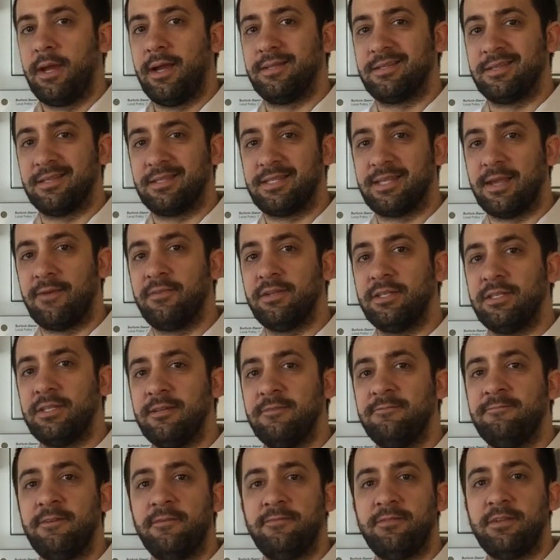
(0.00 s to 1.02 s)
It's a
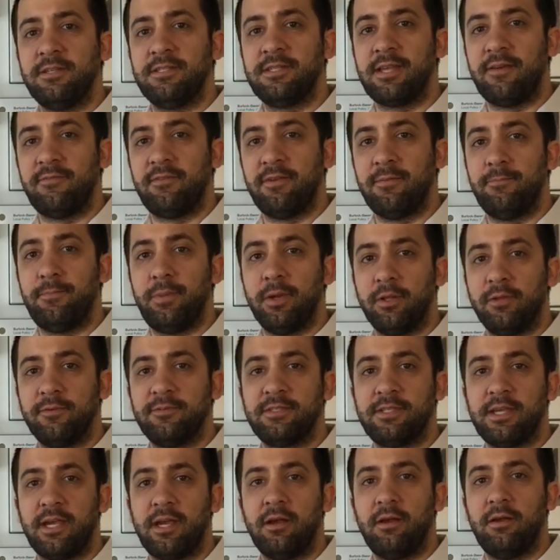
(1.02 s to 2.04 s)
1757 bill of
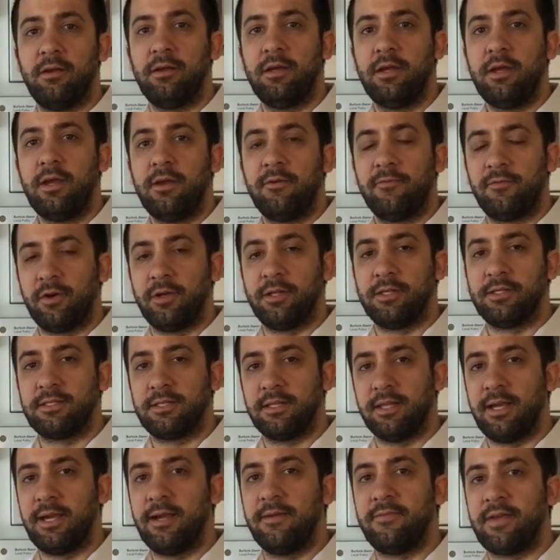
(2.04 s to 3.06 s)
sale for an
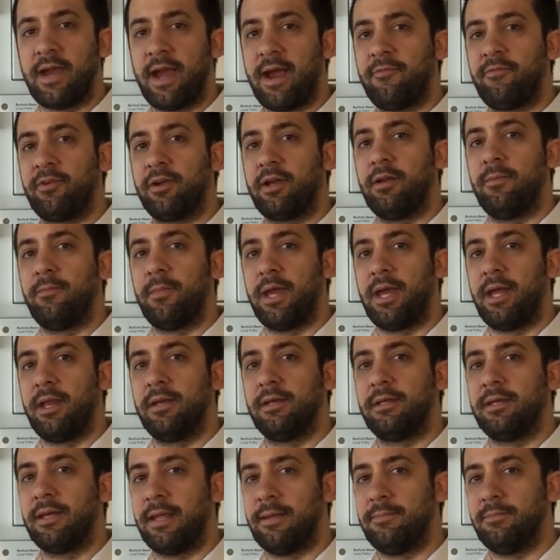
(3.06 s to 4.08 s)
enslaved African man
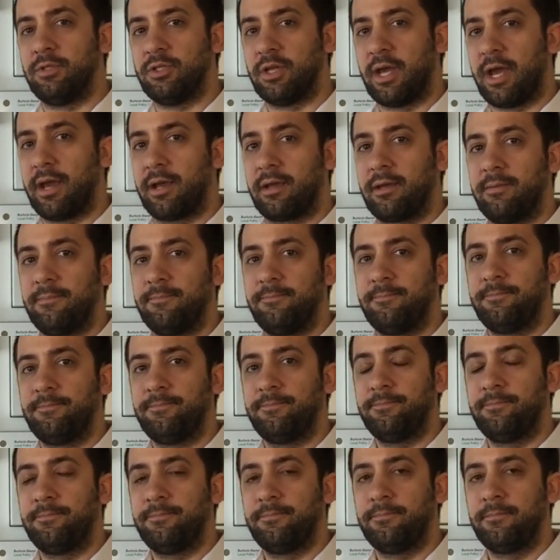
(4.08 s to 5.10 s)
named Jack.
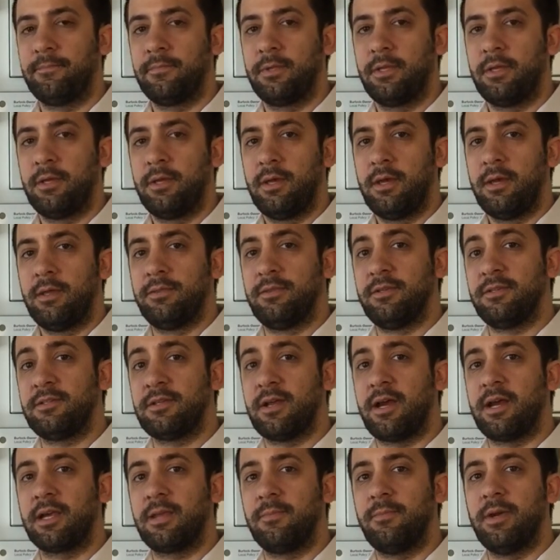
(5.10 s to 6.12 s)
This
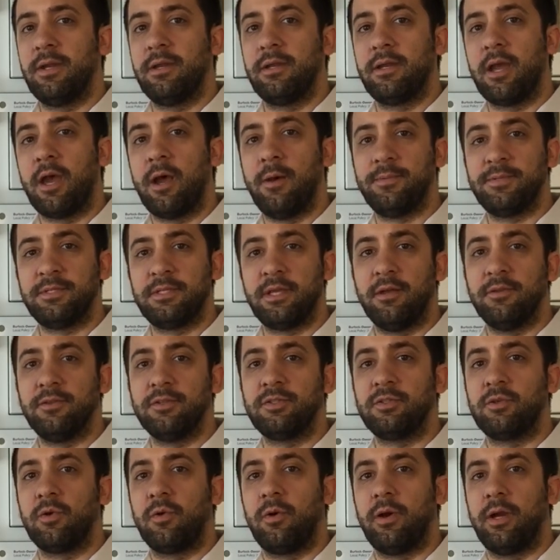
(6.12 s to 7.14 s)
document helps tell the
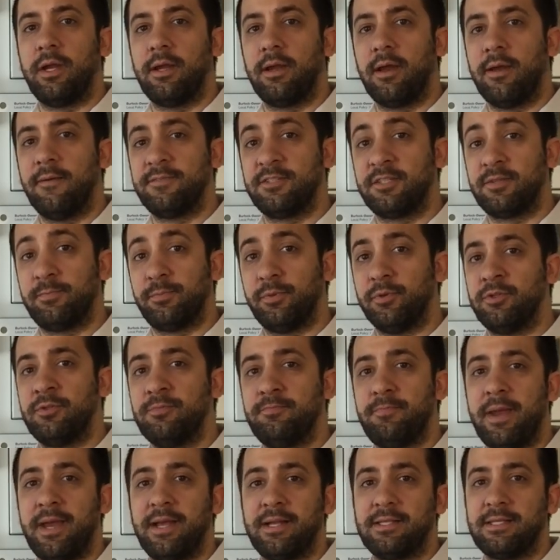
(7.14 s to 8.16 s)
story of Spruce
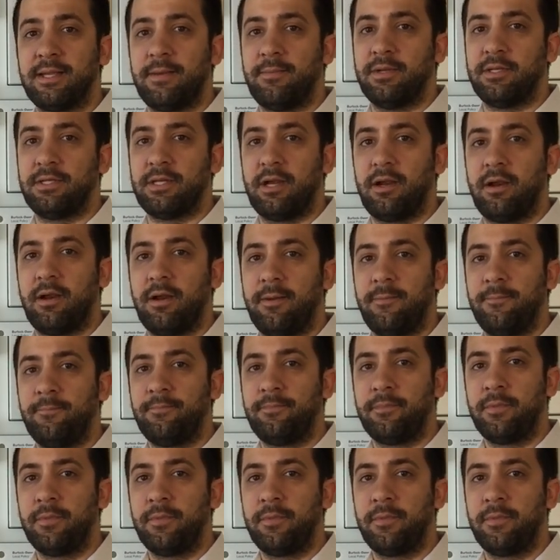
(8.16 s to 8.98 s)
Bank Cemetery,